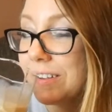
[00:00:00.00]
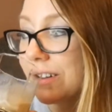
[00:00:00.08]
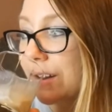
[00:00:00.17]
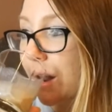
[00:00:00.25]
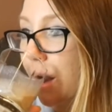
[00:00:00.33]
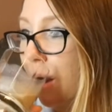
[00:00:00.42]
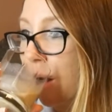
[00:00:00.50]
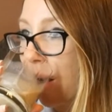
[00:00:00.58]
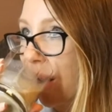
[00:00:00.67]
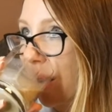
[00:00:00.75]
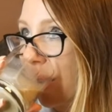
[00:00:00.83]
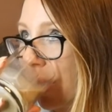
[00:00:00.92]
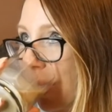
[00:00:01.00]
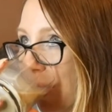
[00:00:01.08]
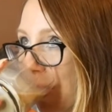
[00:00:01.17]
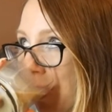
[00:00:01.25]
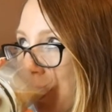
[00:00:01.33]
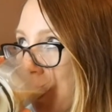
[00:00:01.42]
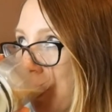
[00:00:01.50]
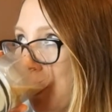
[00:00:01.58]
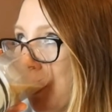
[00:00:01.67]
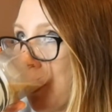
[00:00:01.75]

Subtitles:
(no one is talking)